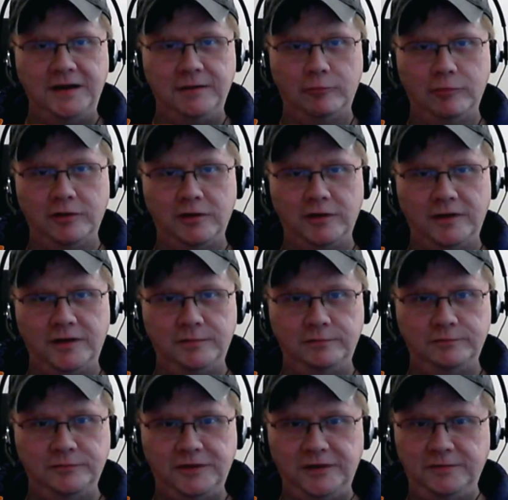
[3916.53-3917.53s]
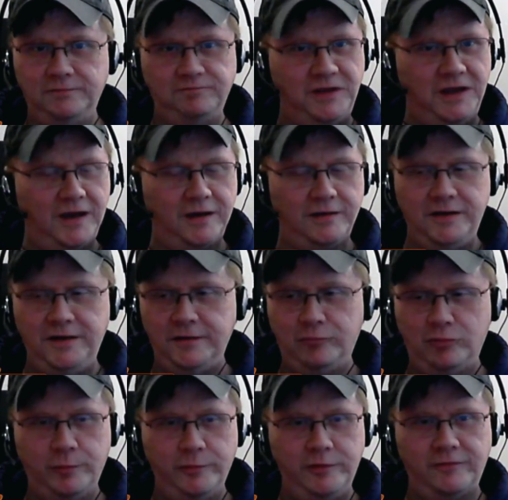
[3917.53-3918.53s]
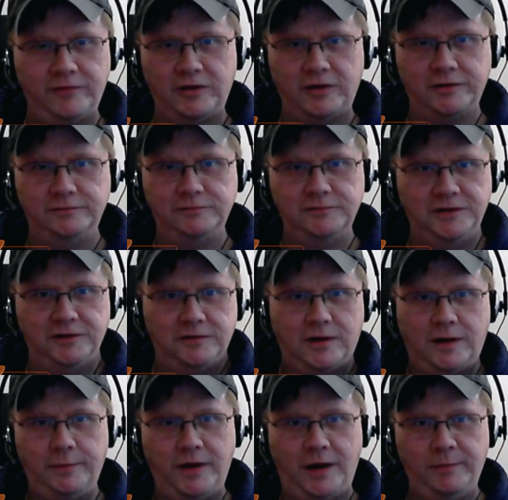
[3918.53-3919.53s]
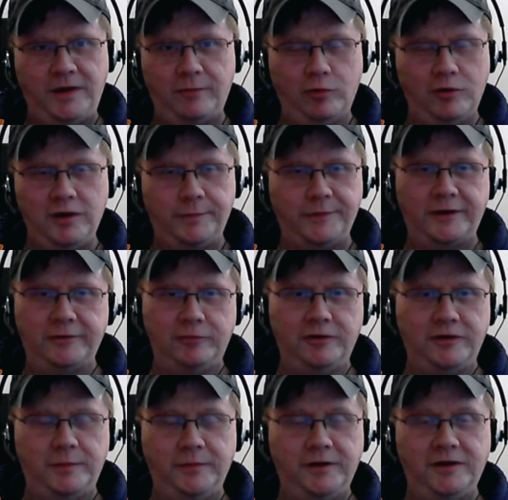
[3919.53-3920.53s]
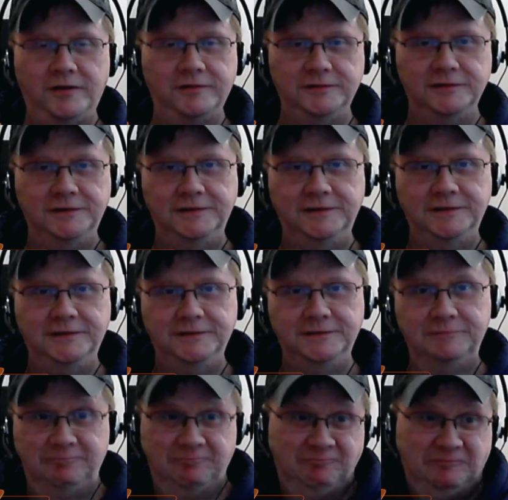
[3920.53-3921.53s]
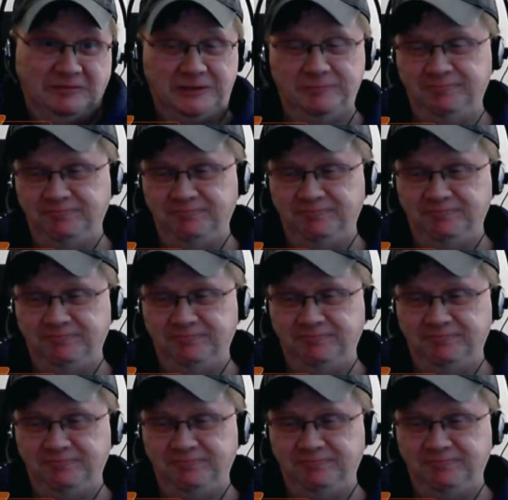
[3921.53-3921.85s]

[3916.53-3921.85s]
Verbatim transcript: That's it their will, loss, uh, not ours. Yeah, it will move on. You know, I'm I'm not worried about it. Really, I'm not. Uh,